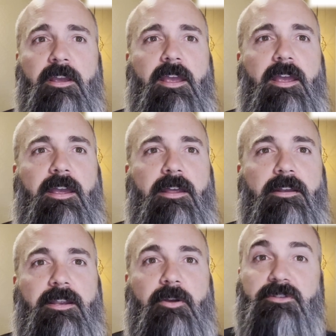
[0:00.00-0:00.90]

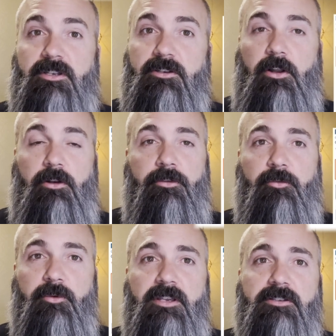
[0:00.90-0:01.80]
And it was
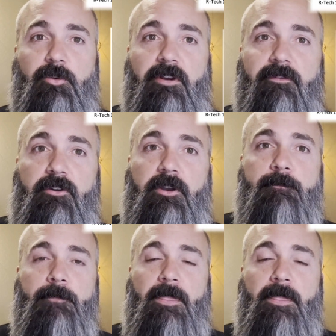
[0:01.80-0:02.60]
$1.03 a square foot.